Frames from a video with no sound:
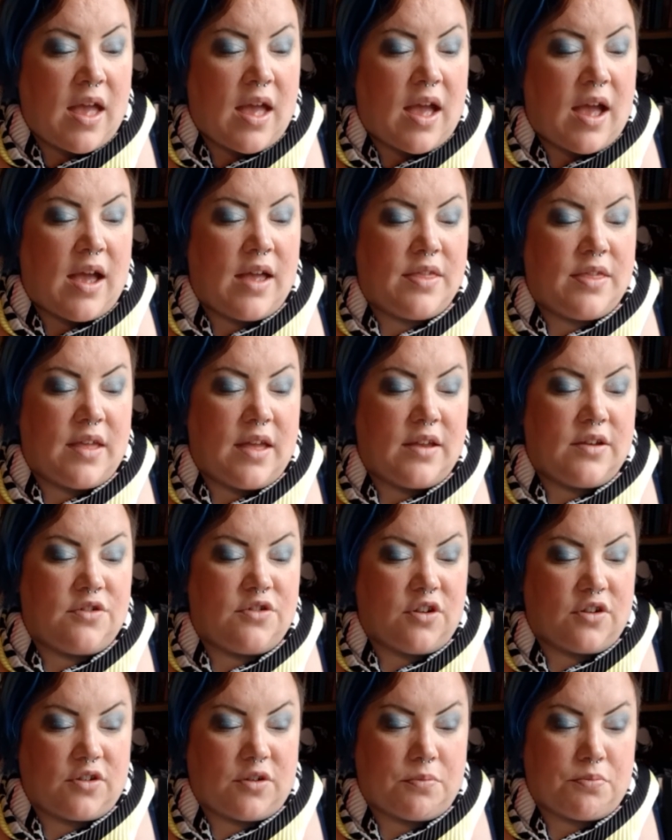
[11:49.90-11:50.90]
And then
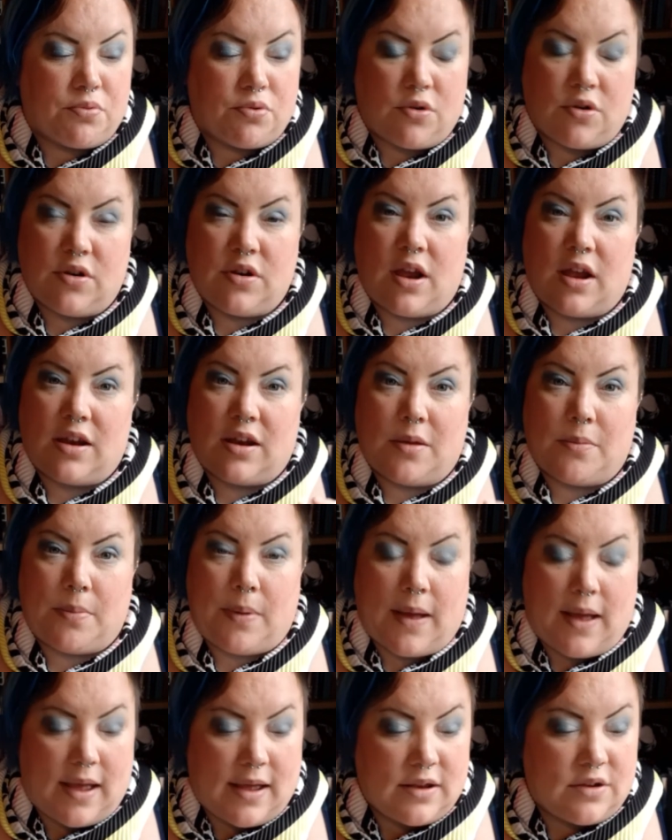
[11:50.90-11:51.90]
just a print and a
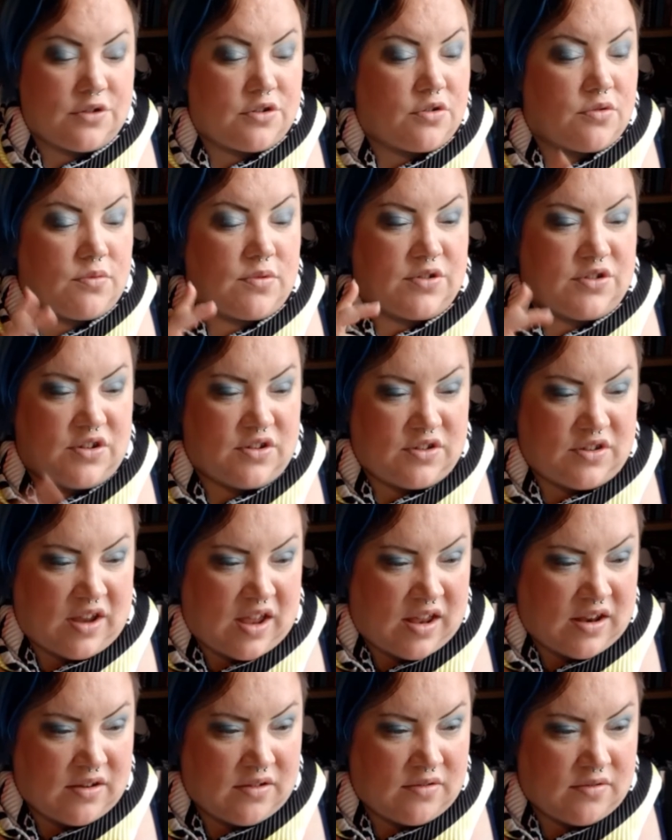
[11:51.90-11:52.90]
patch, which is
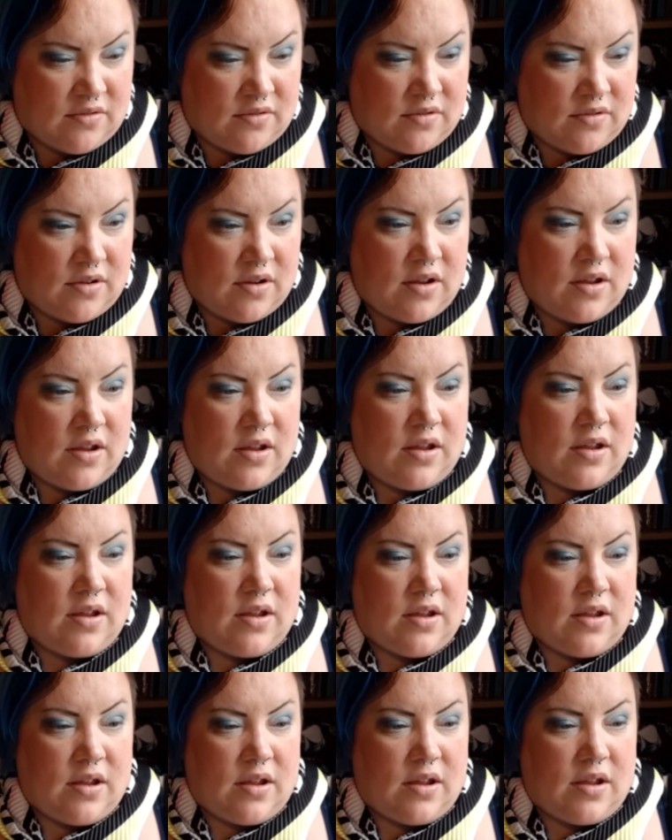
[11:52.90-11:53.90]
10.
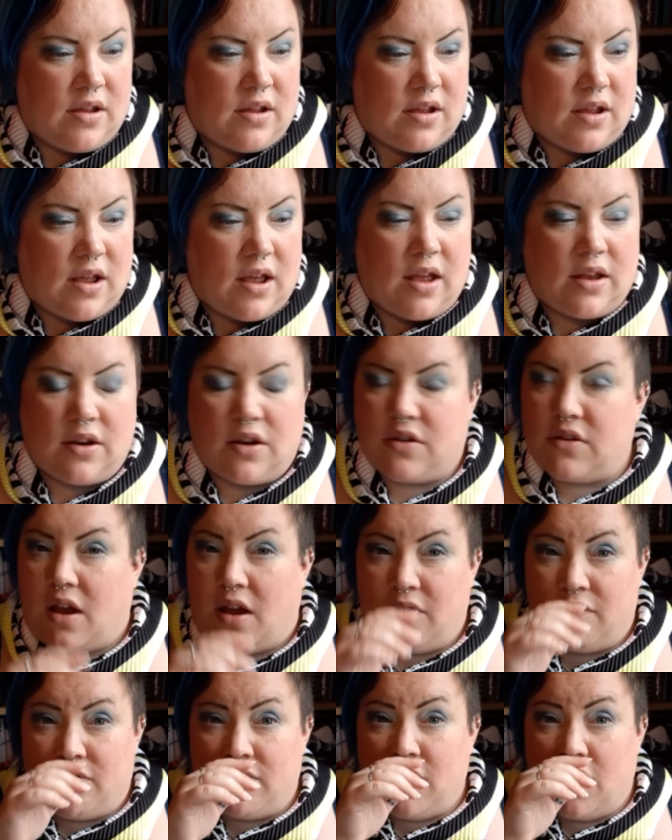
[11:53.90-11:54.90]
And
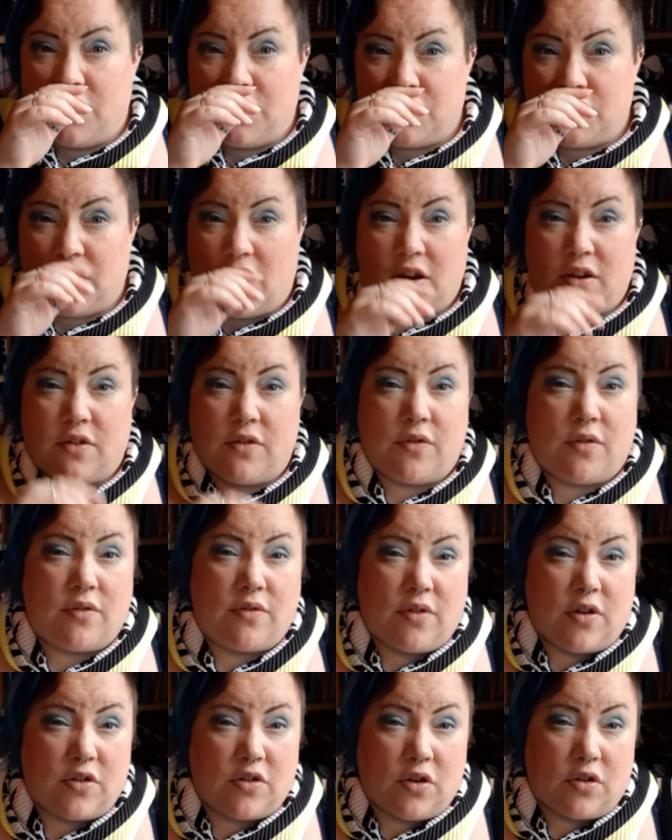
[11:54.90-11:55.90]
I've lost track of
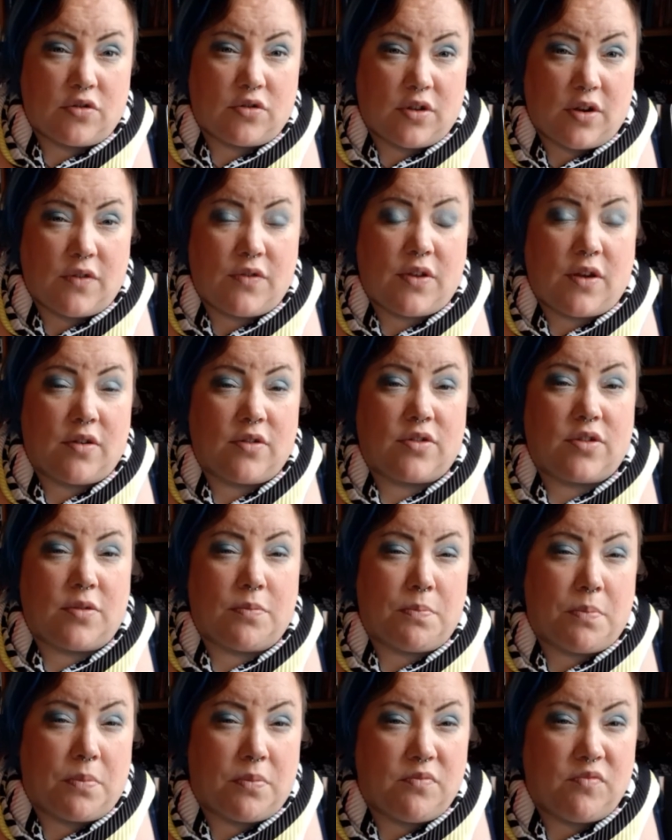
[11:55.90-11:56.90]
whether I told you if that was the
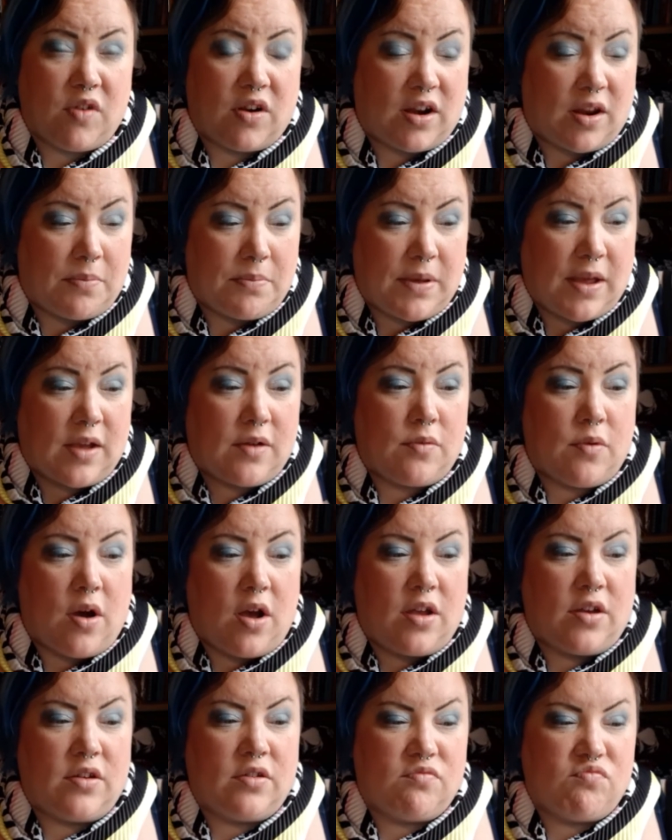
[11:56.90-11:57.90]
really big
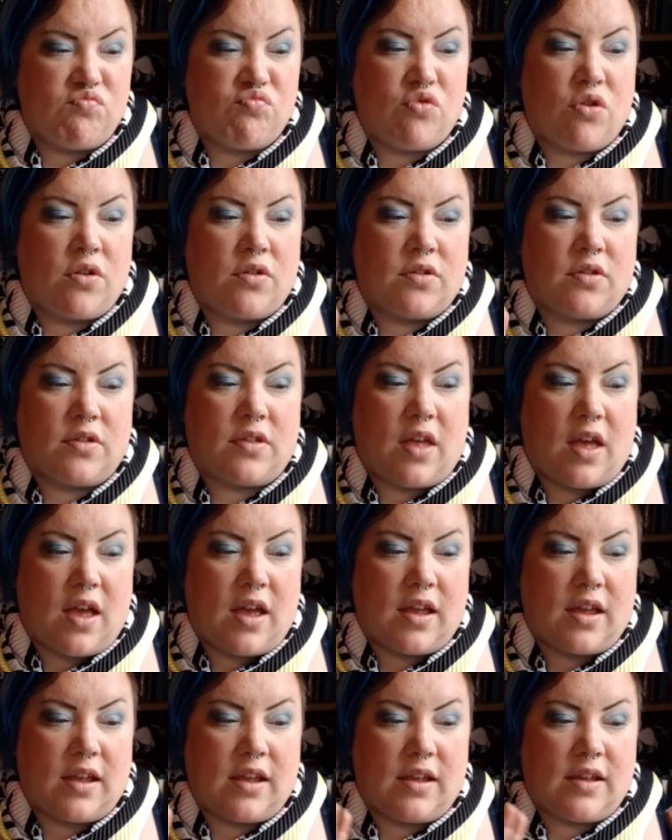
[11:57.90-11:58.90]
one
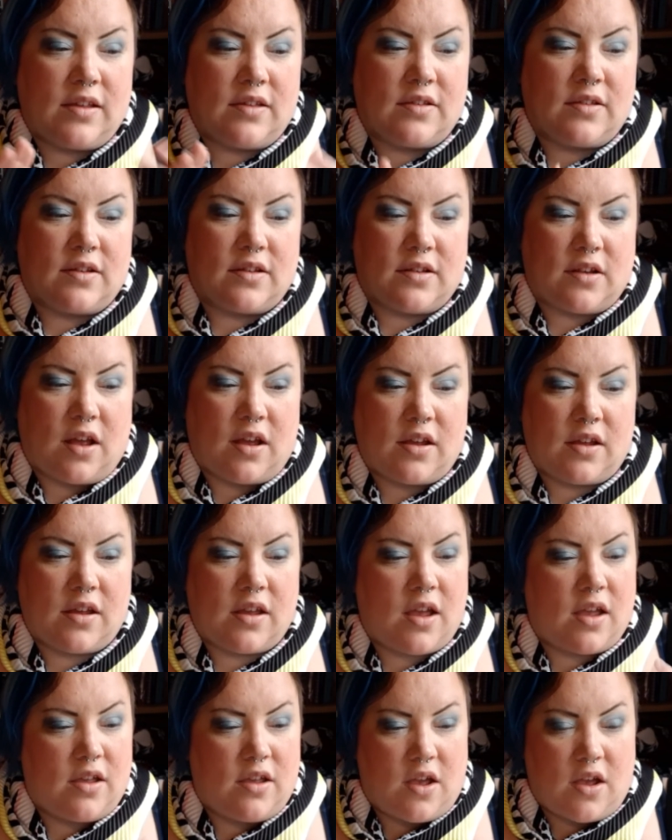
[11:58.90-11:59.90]
that is like
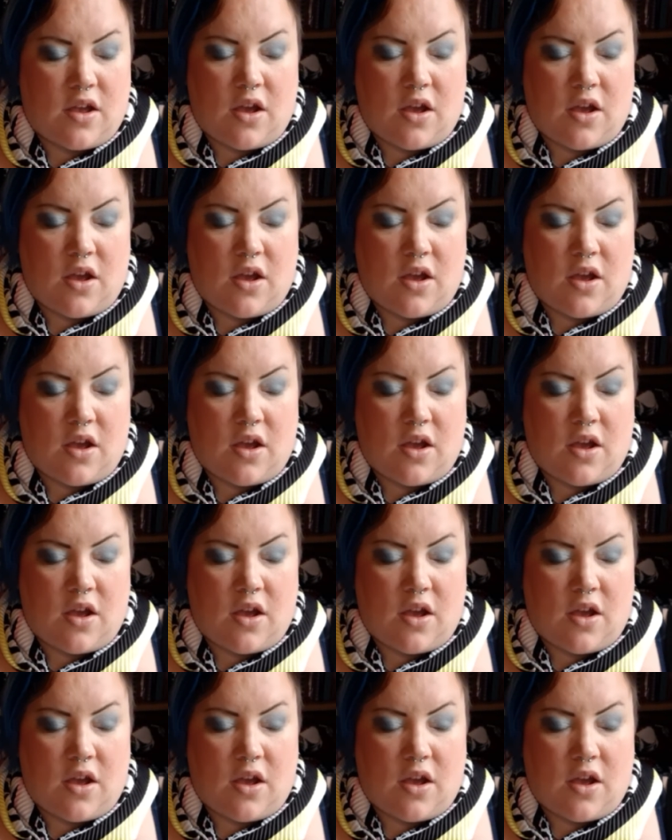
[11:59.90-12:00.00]
your